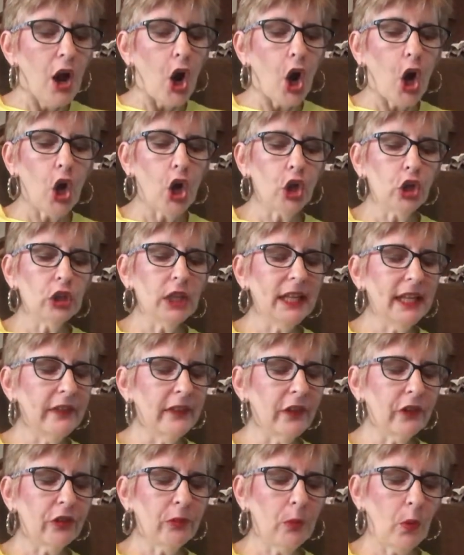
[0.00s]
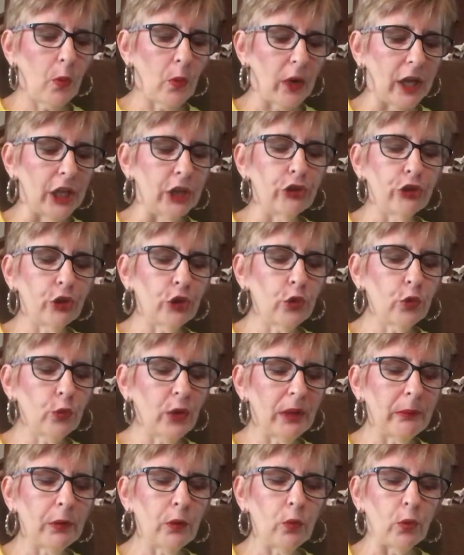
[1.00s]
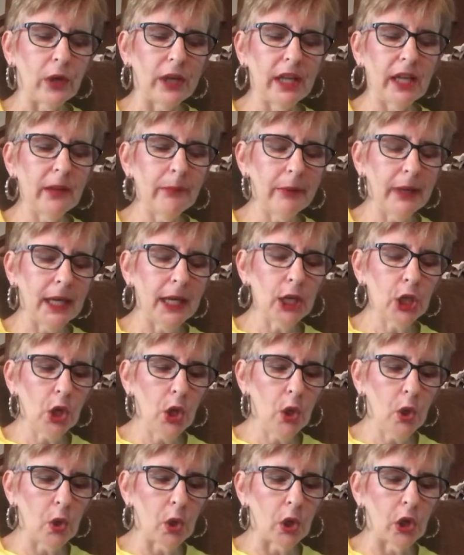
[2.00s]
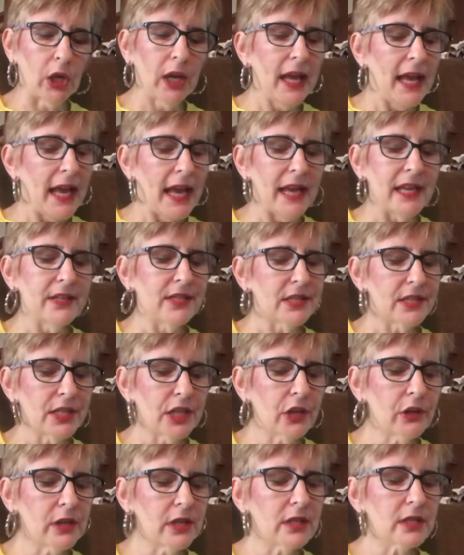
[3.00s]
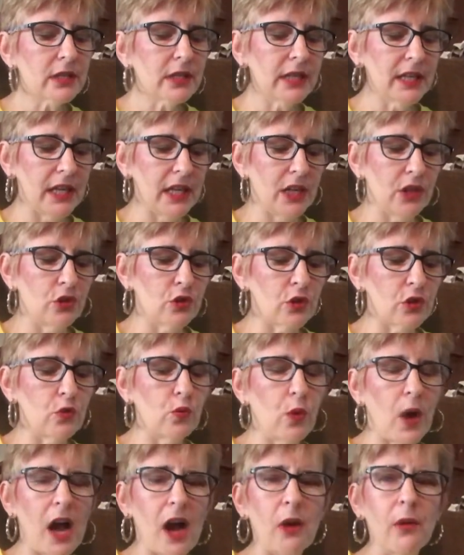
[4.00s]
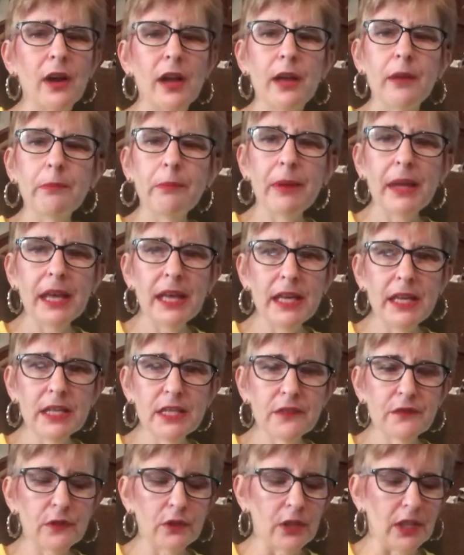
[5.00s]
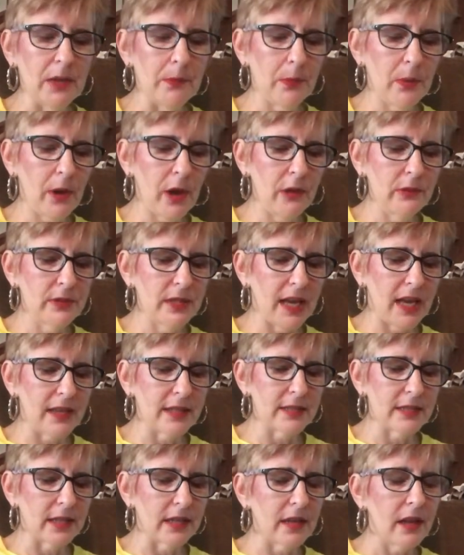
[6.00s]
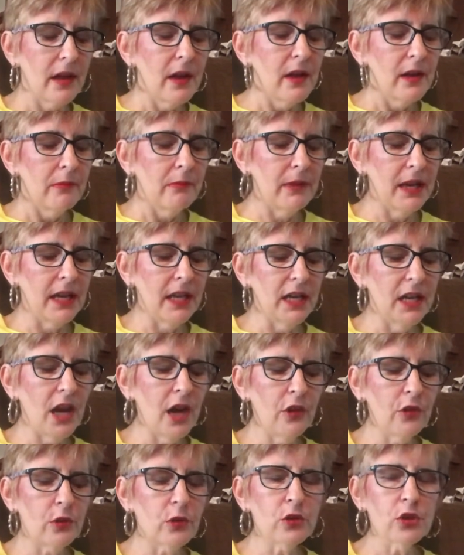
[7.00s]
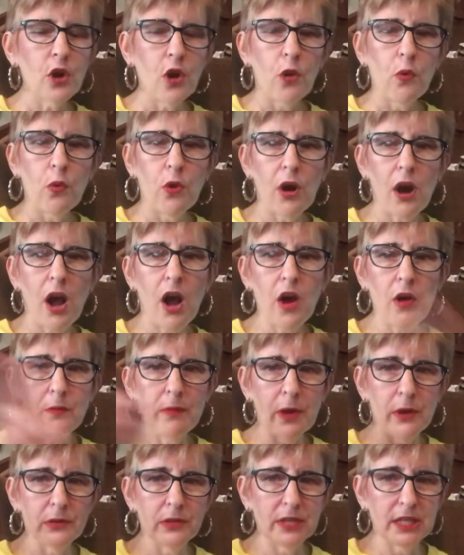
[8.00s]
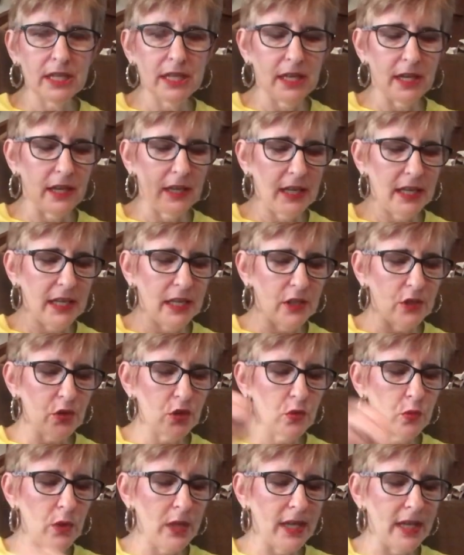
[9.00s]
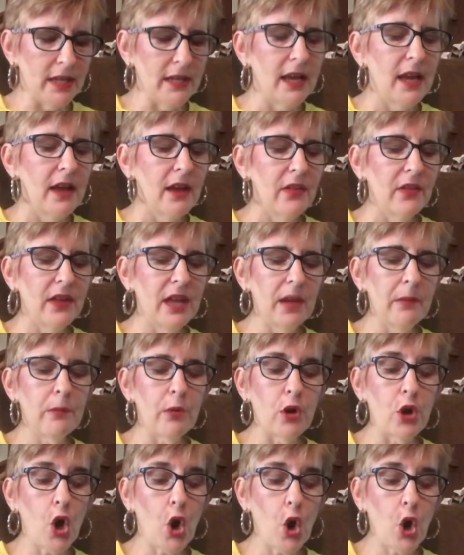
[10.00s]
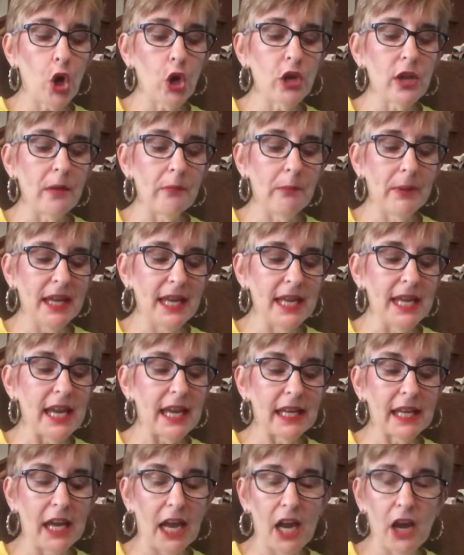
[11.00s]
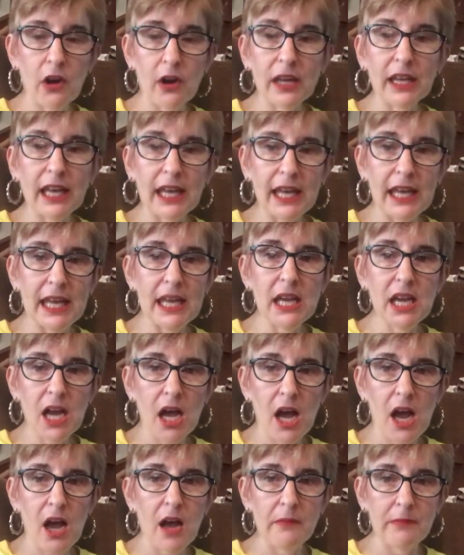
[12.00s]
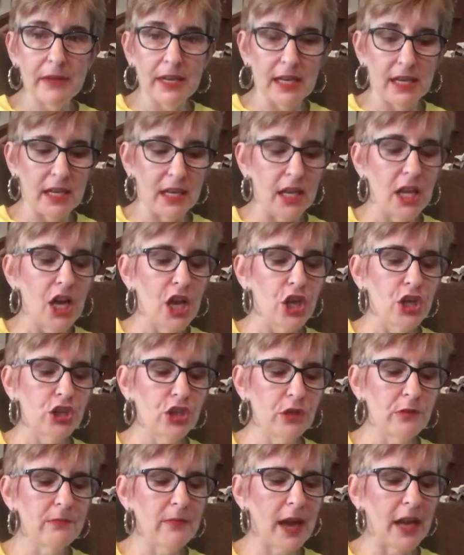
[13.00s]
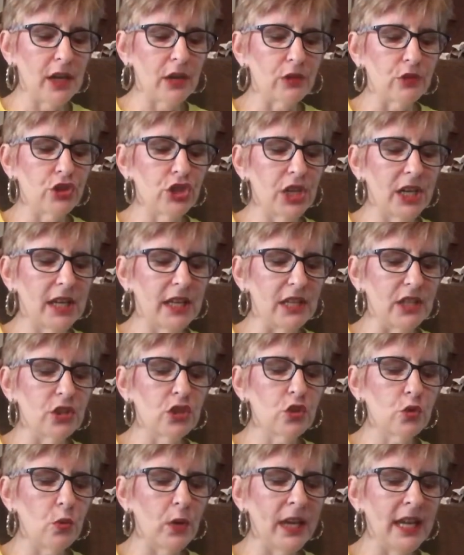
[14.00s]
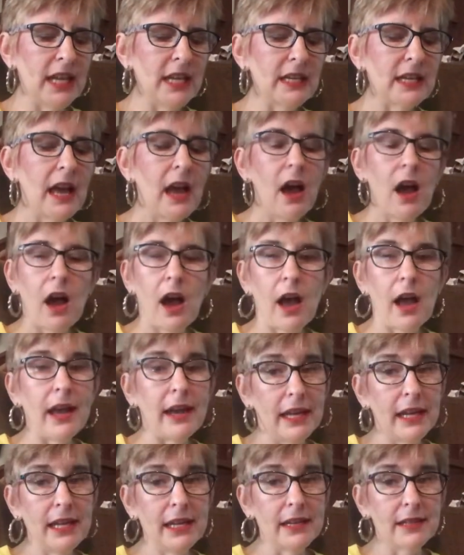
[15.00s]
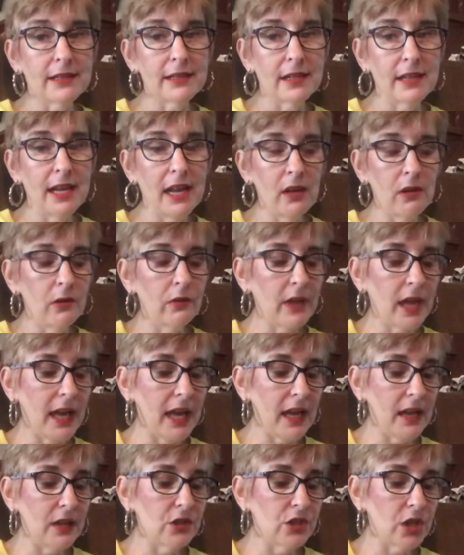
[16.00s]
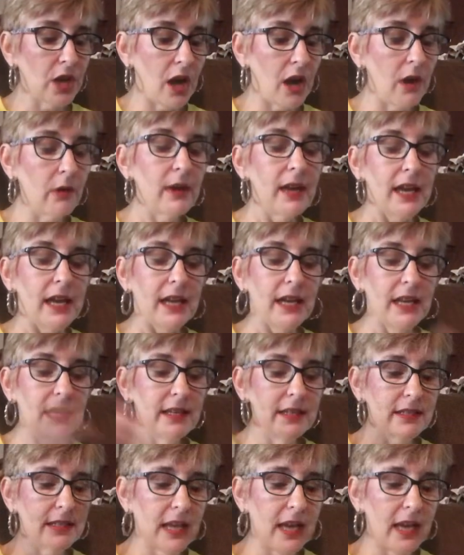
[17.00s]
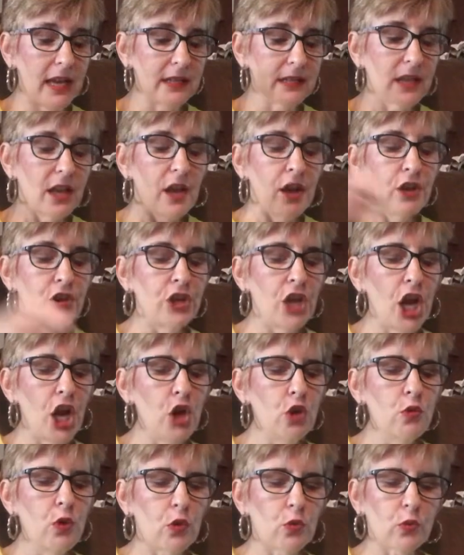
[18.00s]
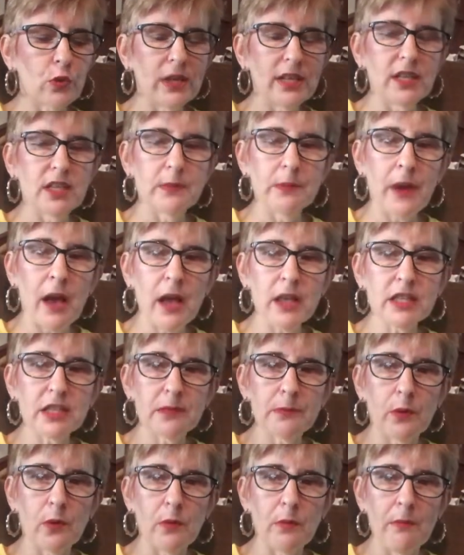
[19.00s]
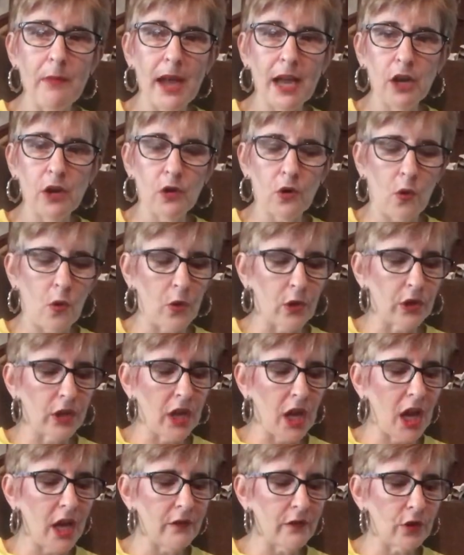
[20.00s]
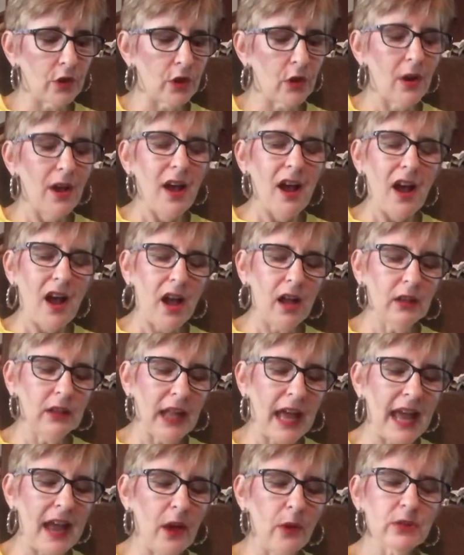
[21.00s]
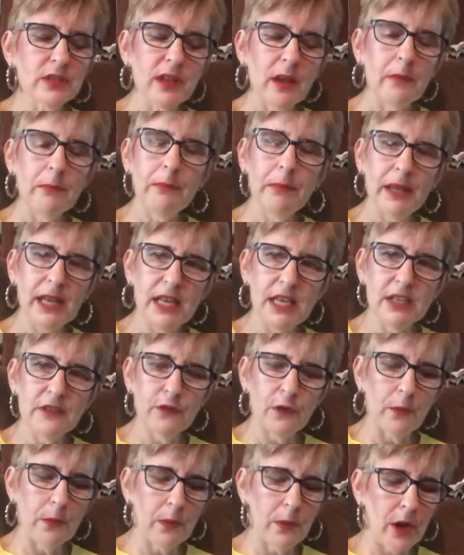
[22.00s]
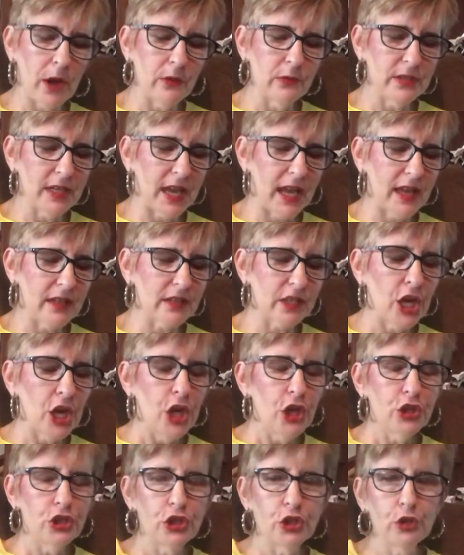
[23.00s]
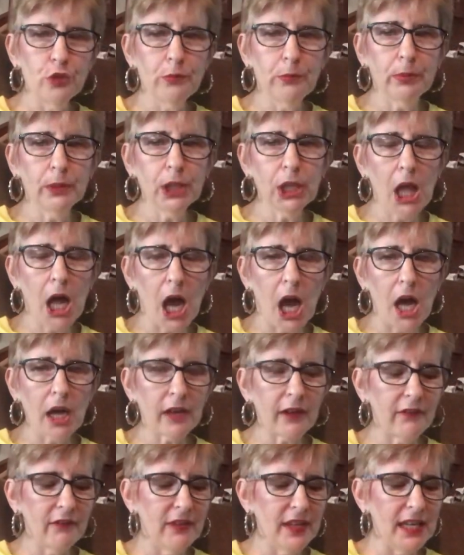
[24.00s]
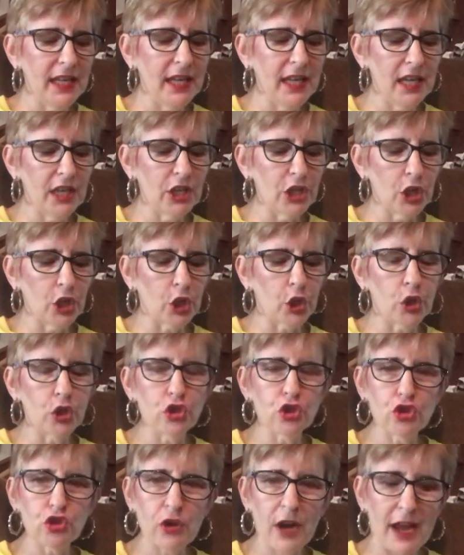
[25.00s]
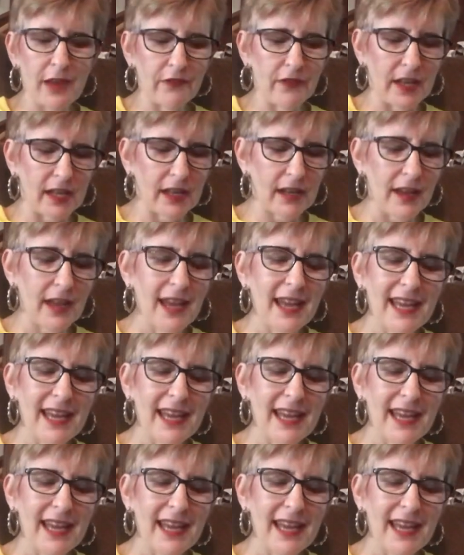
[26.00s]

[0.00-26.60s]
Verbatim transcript: Early this morning, two women were hit by a car and seriously injured while peacefully protesting. Many others were almost hit in tweet. Then Bernard B. Kerik, he commented to Mayor Jenny's tweet, uh, and he hits the nail on the head, y'all. He says, no responsible mayor or governor allows peaceful protest to block vehicular traffic.